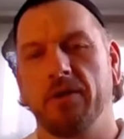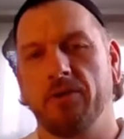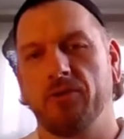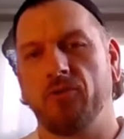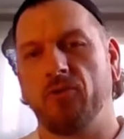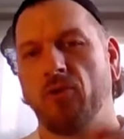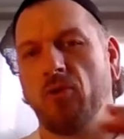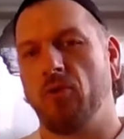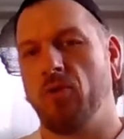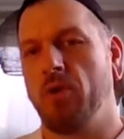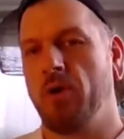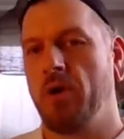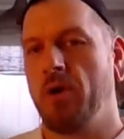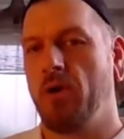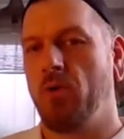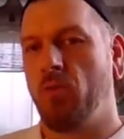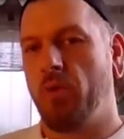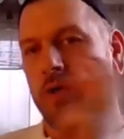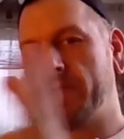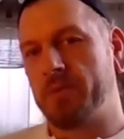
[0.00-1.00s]
Mm-hmm. So
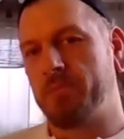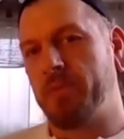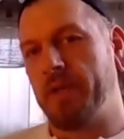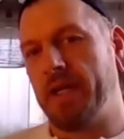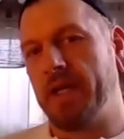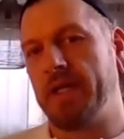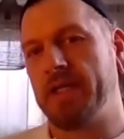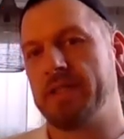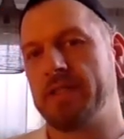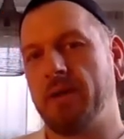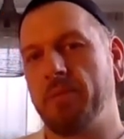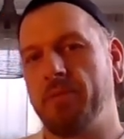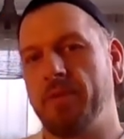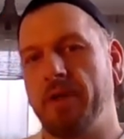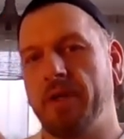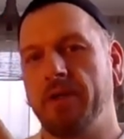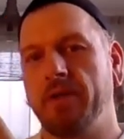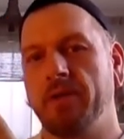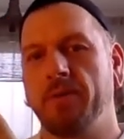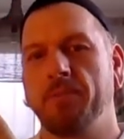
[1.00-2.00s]
when splitting
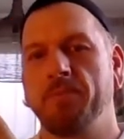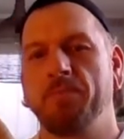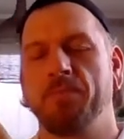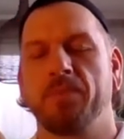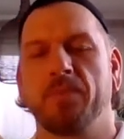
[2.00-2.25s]
something,